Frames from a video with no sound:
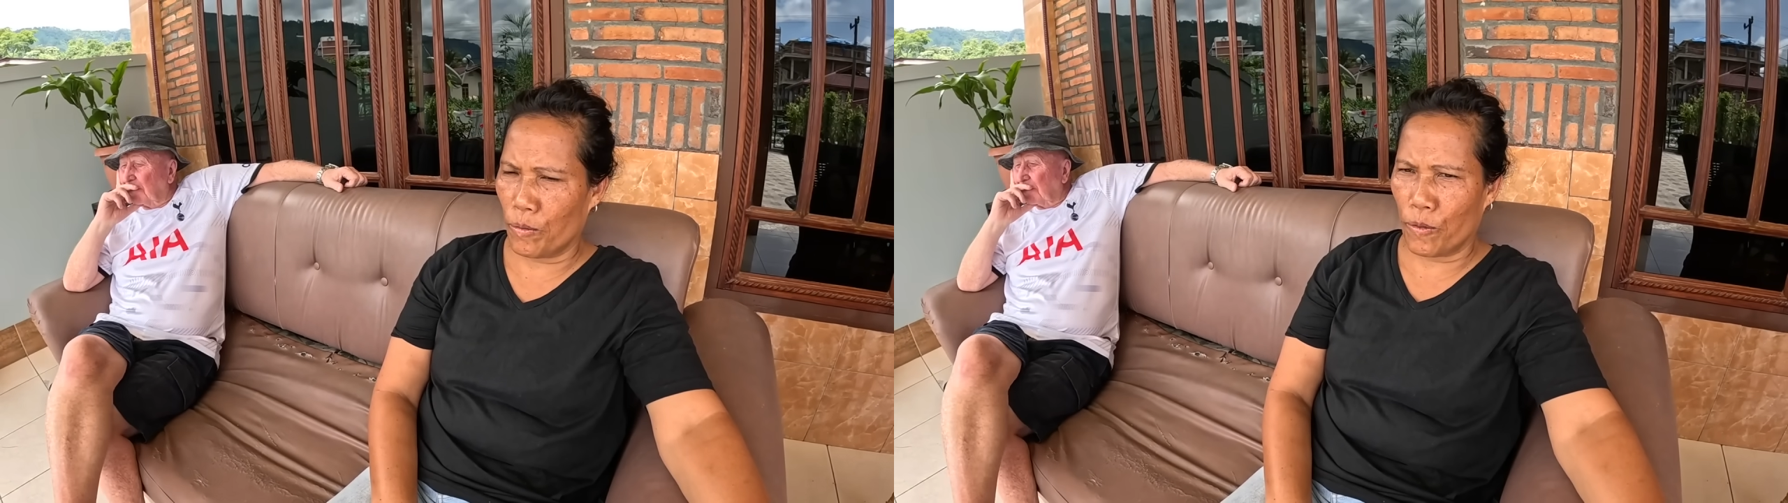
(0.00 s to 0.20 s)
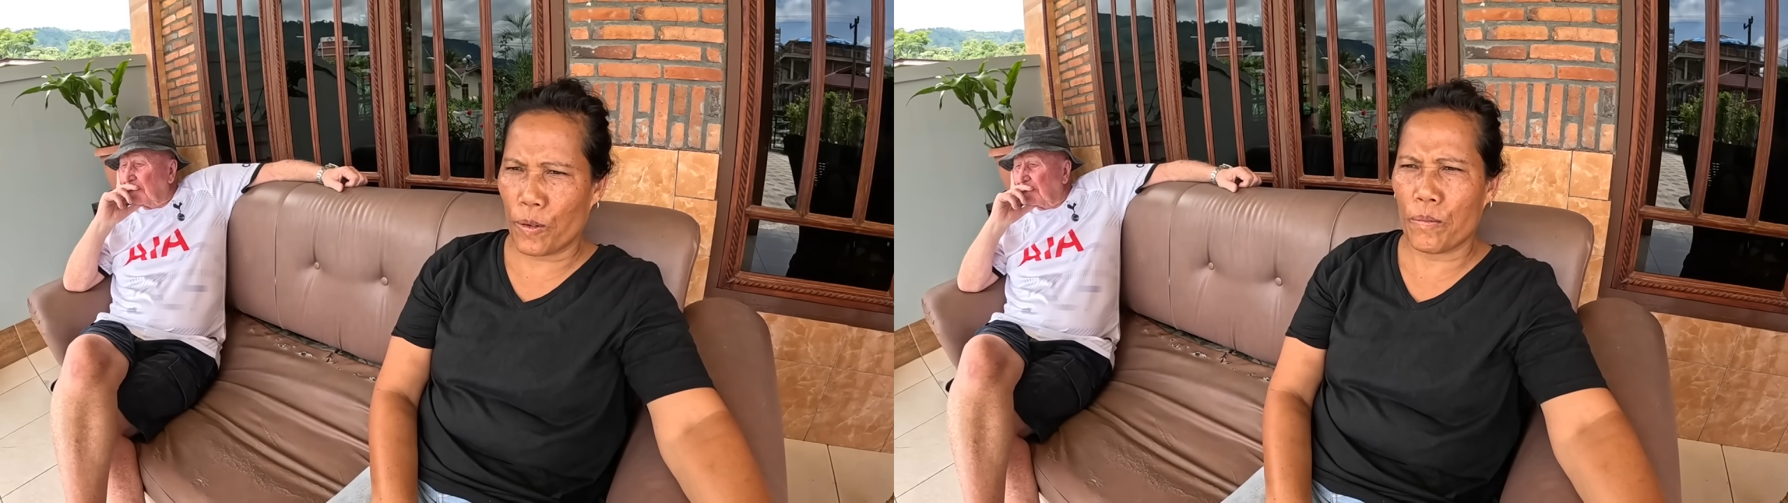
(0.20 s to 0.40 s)

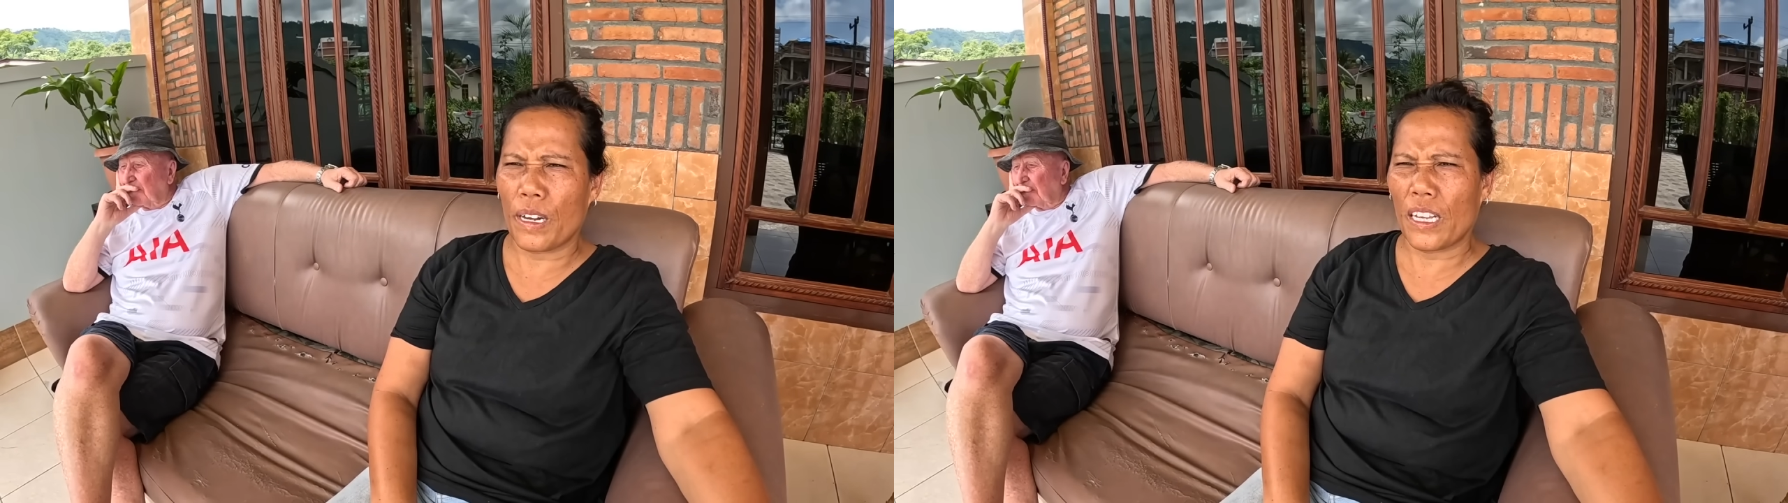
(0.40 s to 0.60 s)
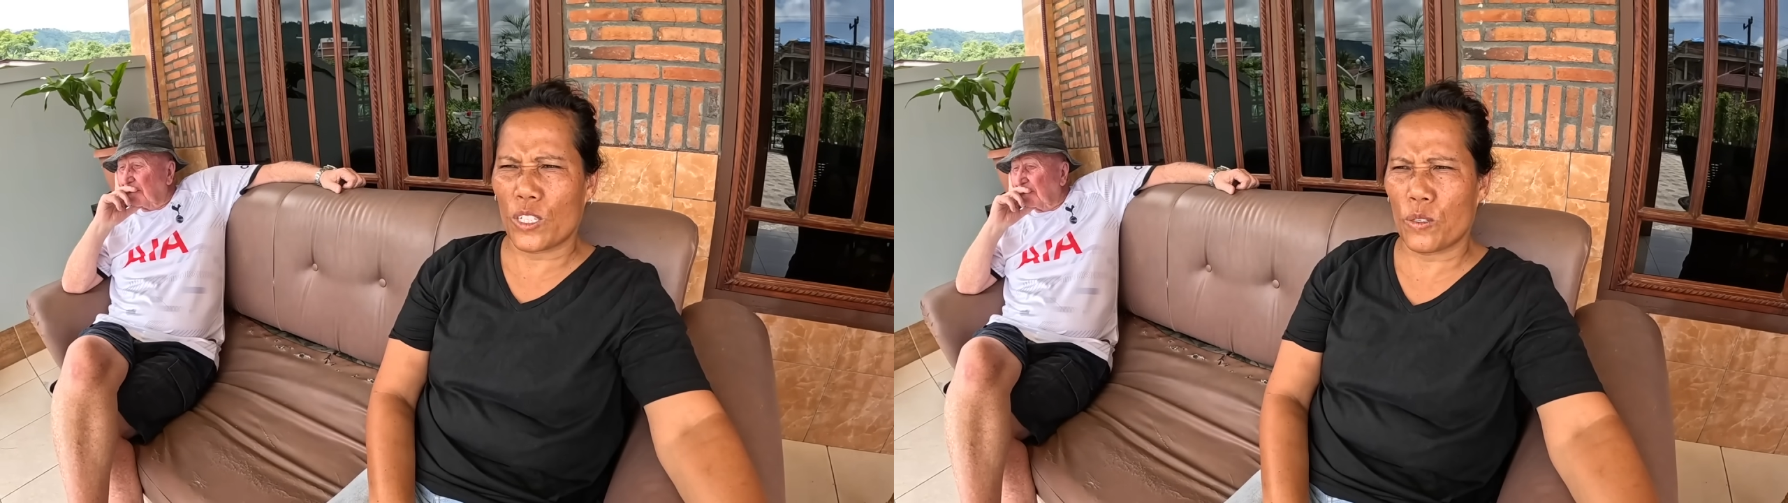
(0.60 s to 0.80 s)
From
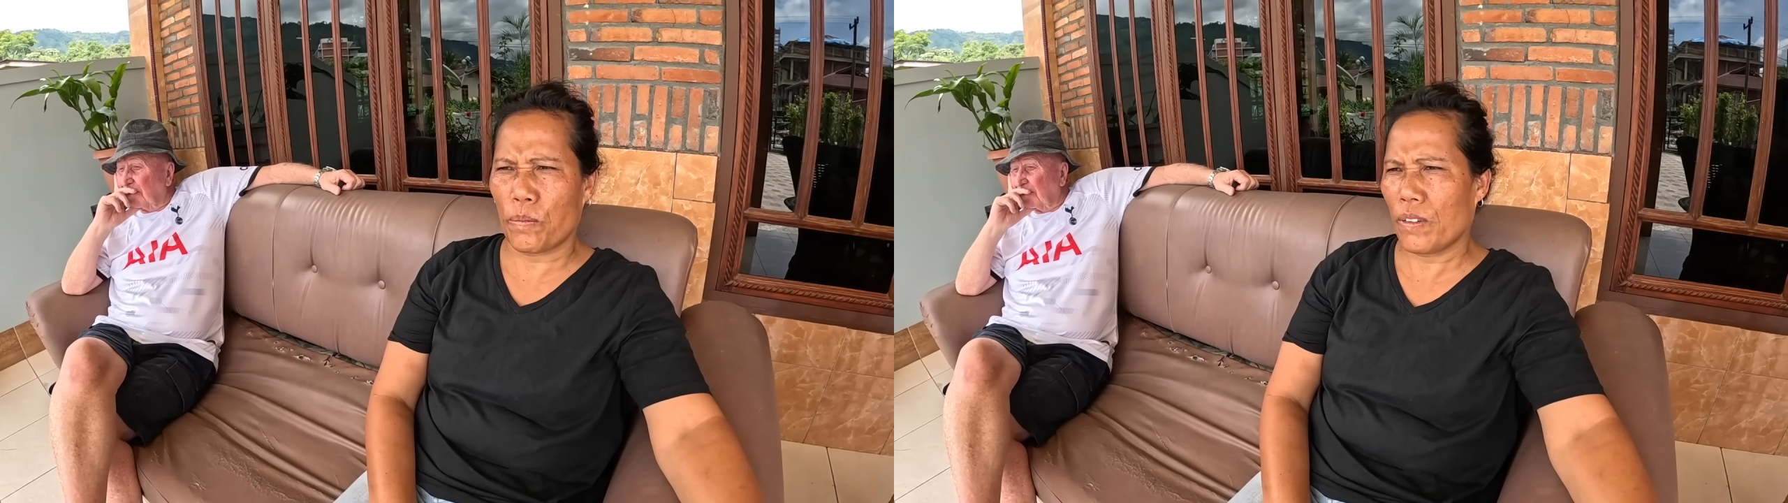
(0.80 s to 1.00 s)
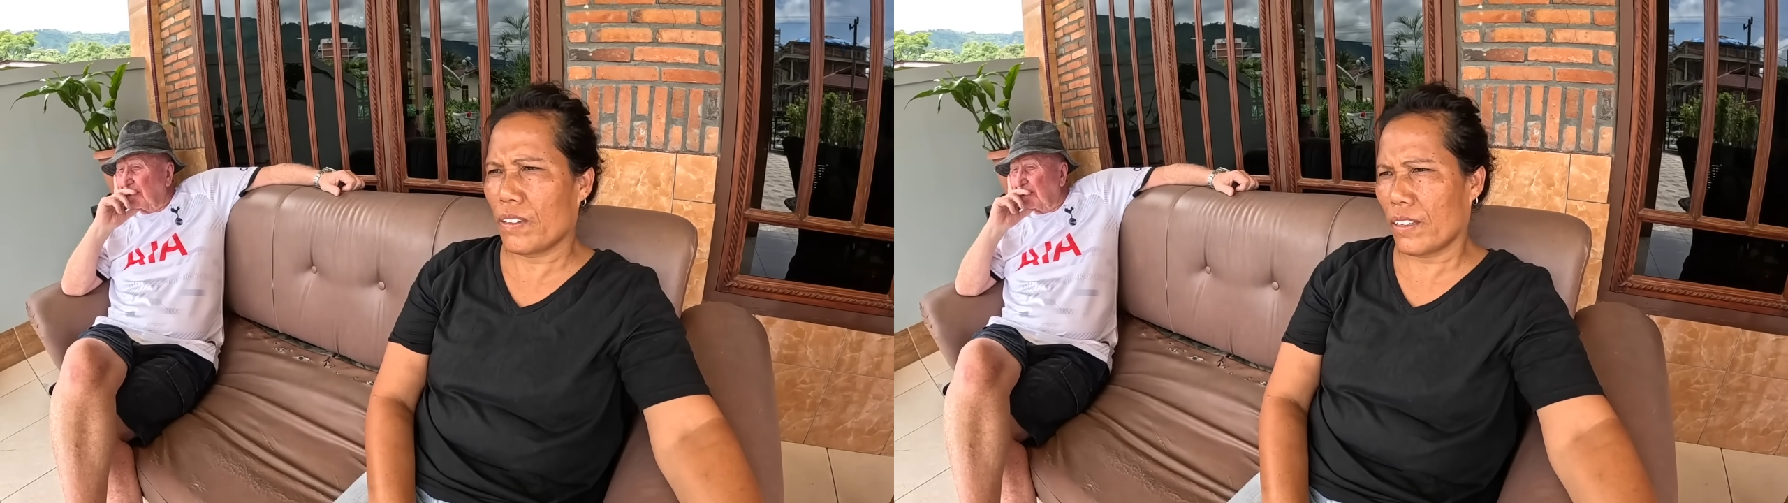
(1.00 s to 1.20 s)
my
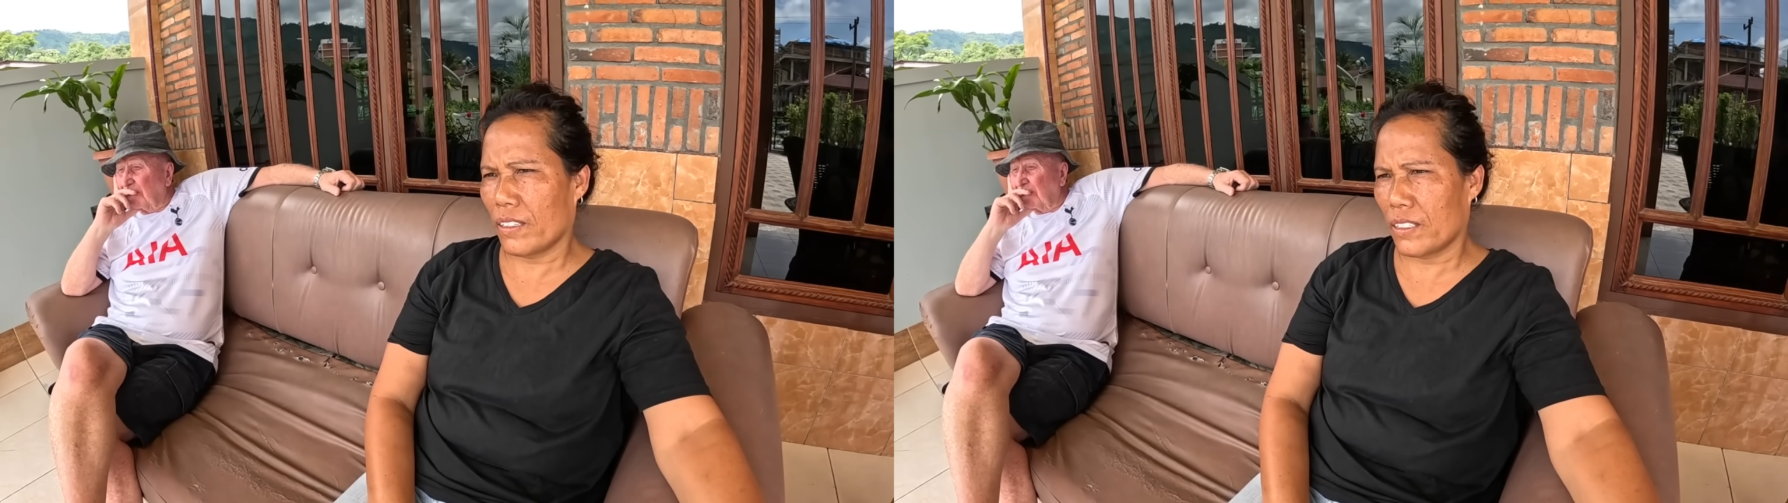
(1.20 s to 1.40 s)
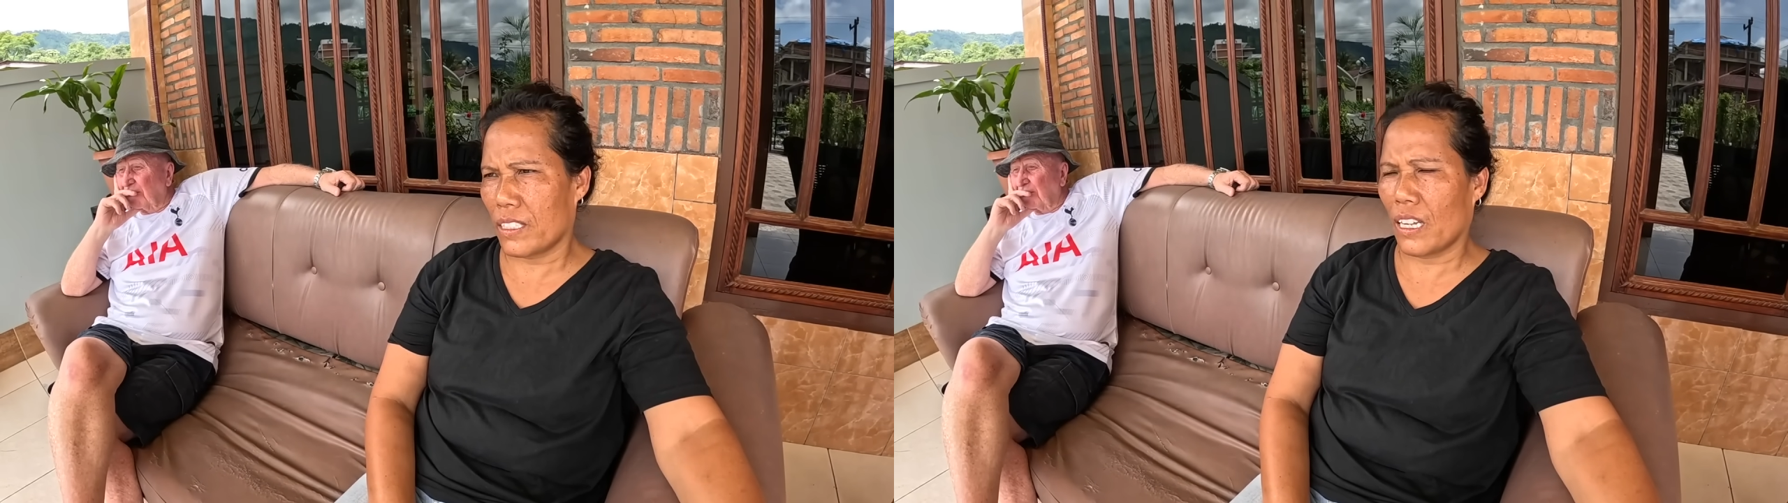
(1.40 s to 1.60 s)
experience,